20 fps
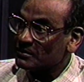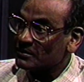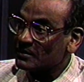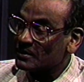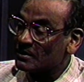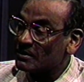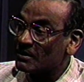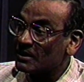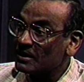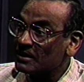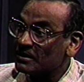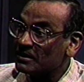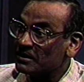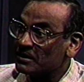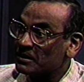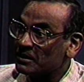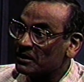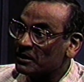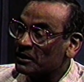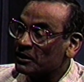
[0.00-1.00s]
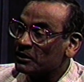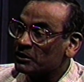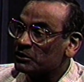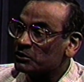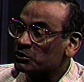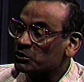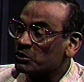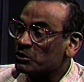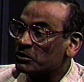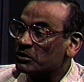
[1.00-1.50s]
Right?
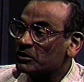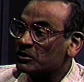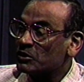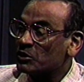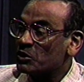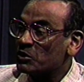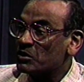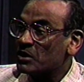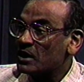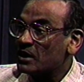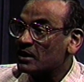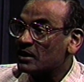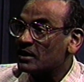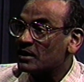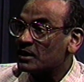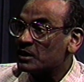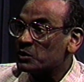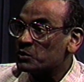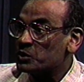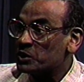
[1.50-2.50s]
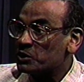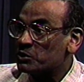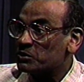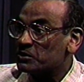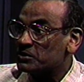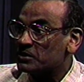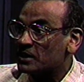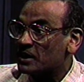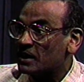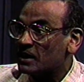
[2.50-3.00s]
So theoretically we could
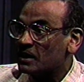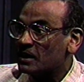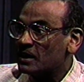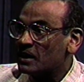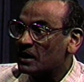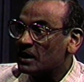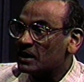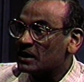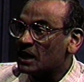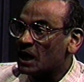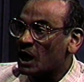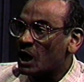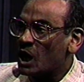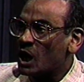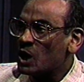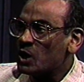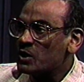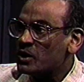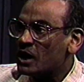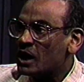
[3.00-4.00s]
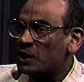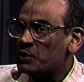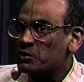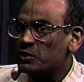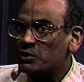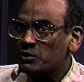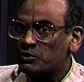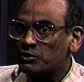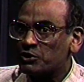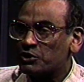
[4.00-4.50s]
say, now how are we
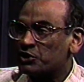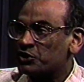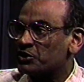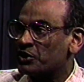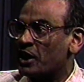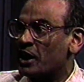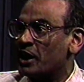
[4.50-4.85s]
going to decide